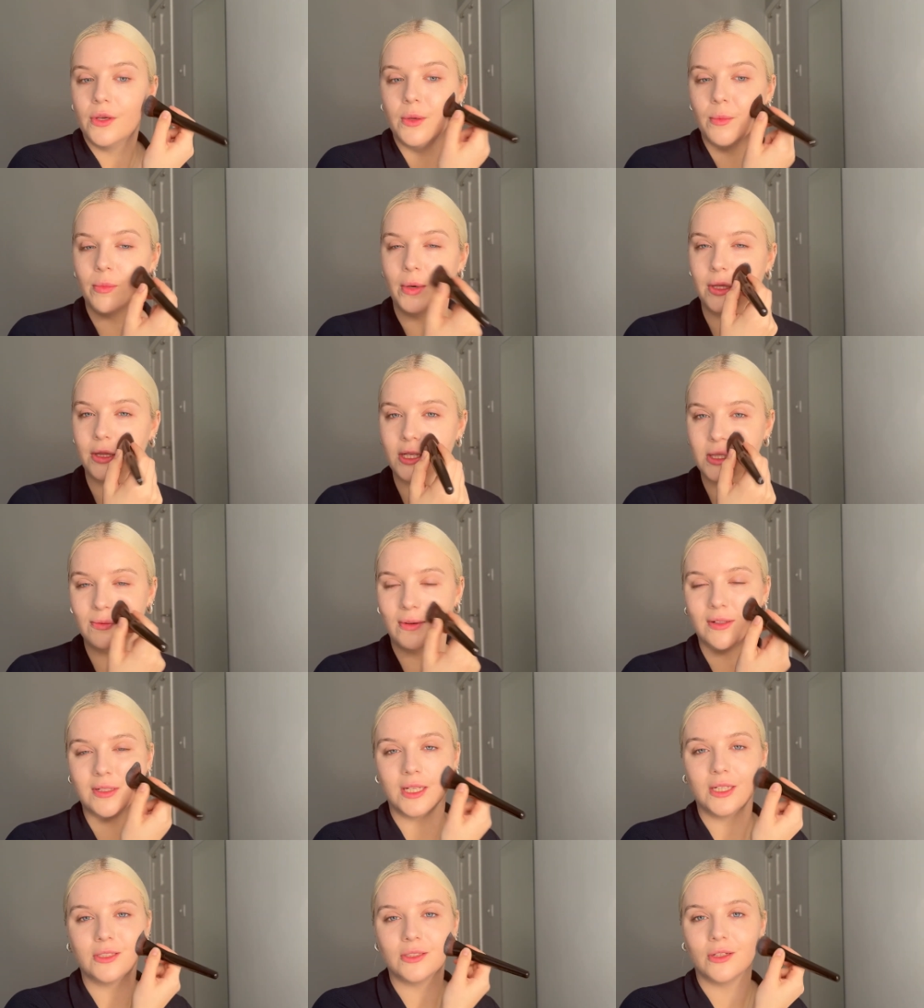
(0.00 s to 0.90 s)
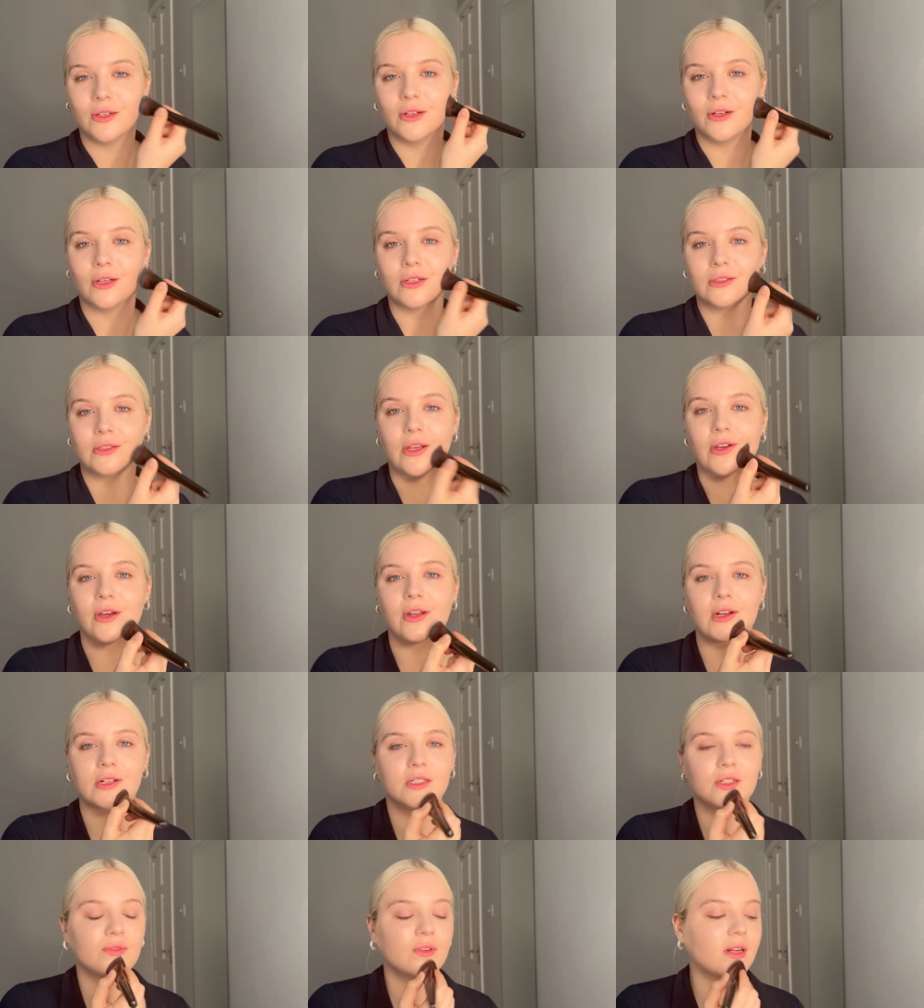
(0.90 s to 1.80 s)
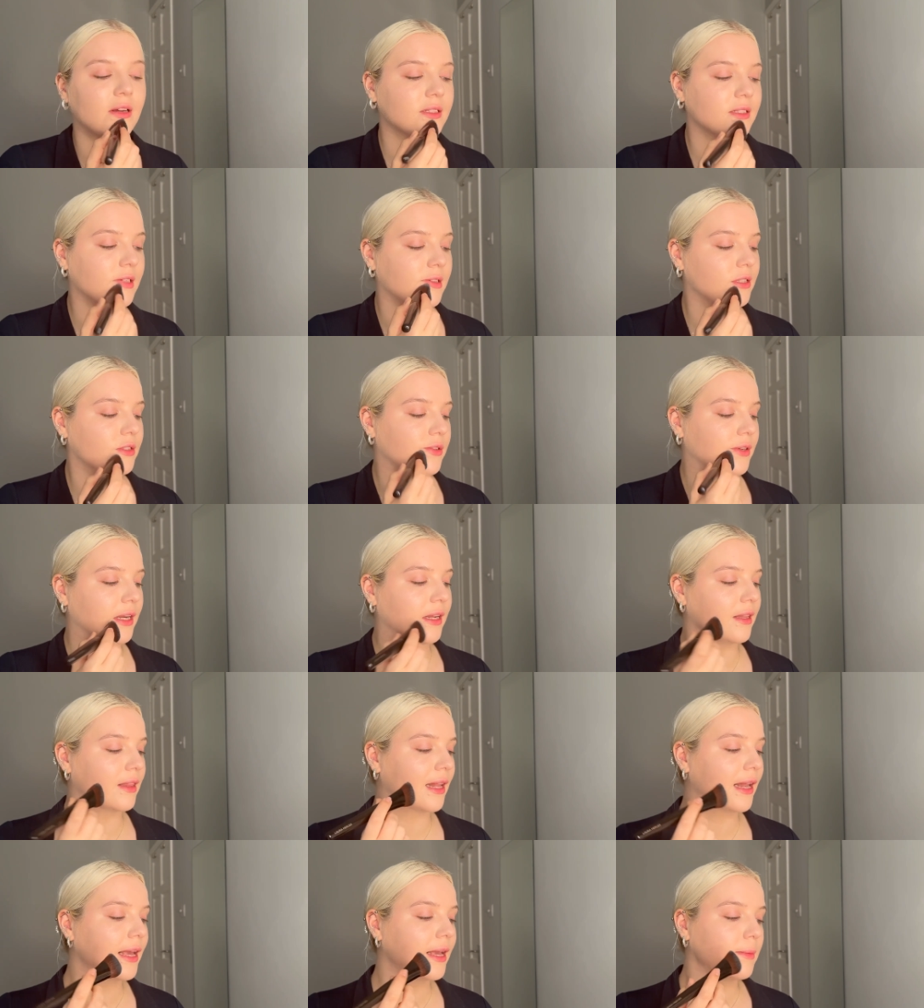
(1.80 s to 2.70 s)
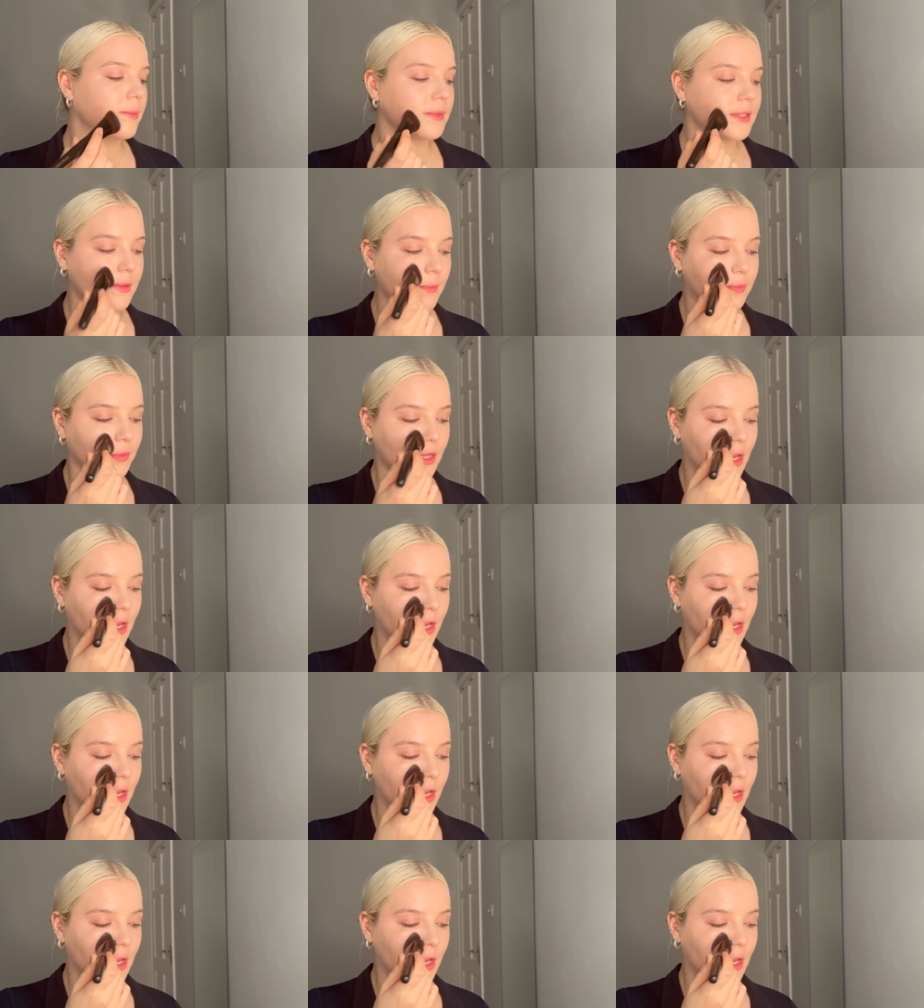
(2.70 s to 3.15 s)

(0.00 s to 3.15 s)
But this foundation looks so good, I just realised I didn't do any claims.